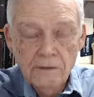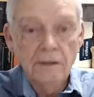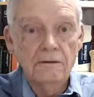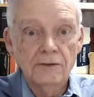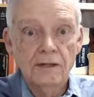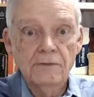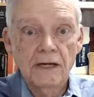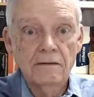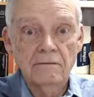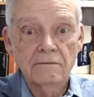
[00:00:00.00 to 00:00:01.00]
at the same
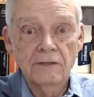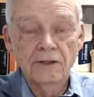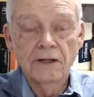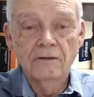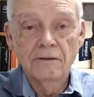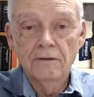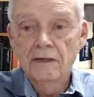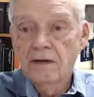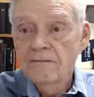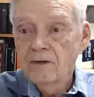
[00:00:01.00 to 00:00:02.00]
time, it didn't really.
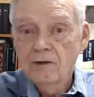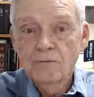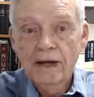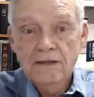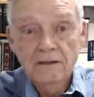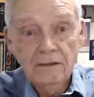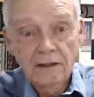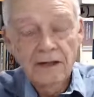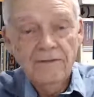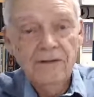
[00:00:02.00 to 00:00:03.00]
He passed on.
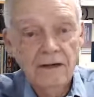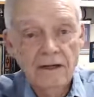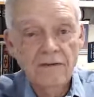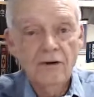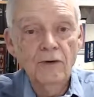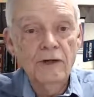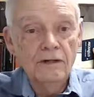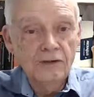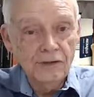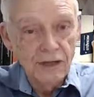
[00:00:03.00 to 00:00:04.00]
It never quit.
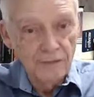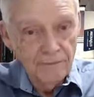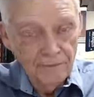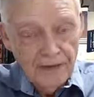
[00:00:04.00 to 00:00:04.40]
It just kept.